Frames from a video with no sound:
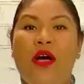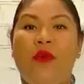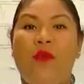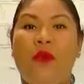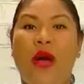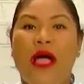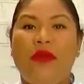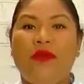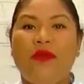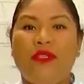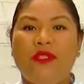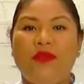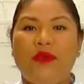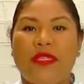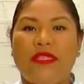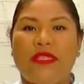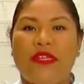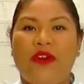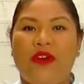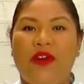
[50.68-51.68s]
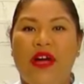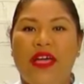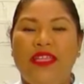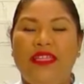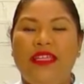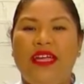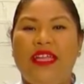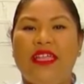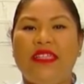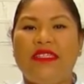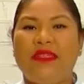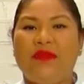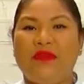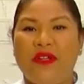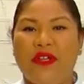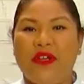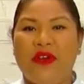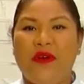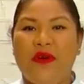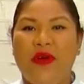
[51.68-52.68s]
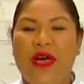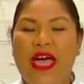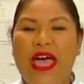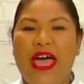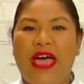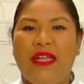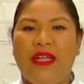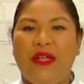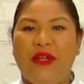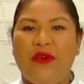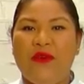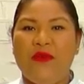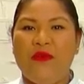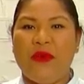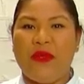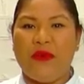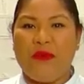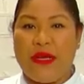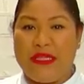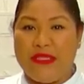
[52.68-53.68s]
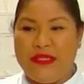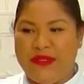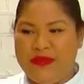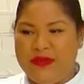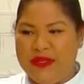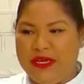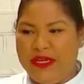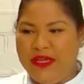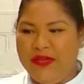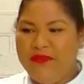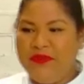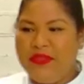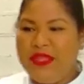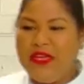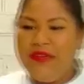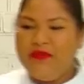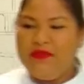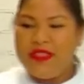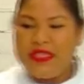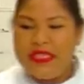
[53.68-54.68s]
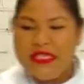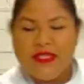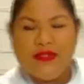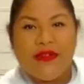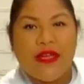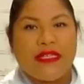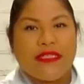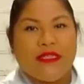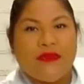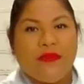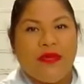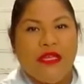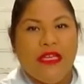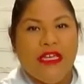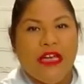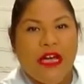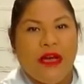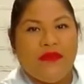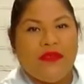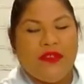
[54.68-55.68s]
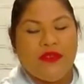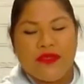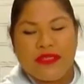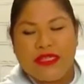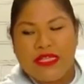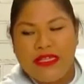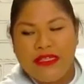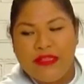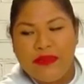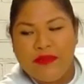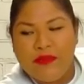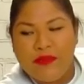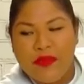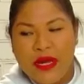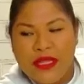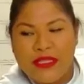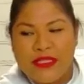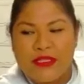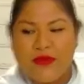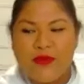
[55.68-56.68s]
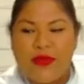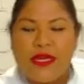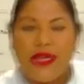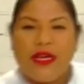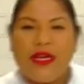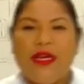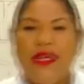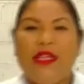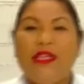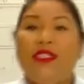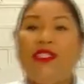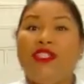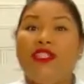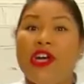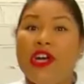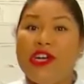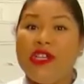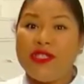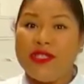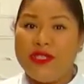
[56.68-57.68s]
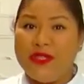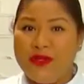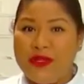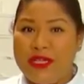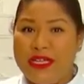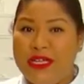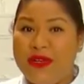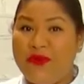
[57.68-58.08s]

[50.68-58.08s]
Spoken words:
While we're sweating our onions, I'm going to go ahead and open my tuna. For this recipe, I'm using the Brunswick chunk tuna